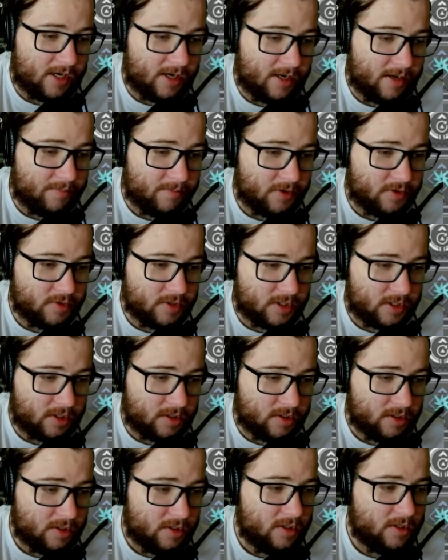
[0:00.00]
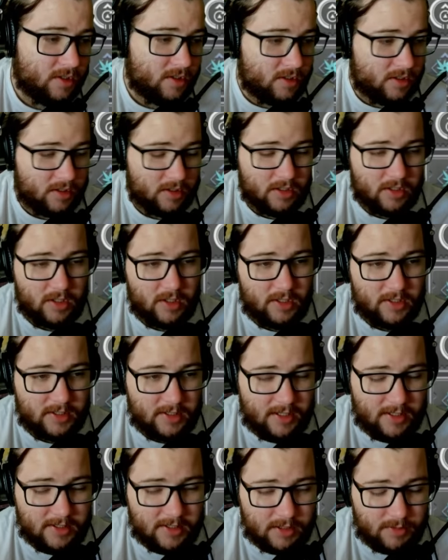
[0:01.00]
am using a
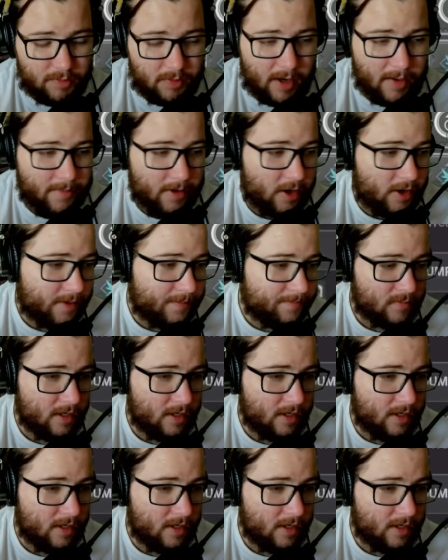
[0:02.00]
stasis primary.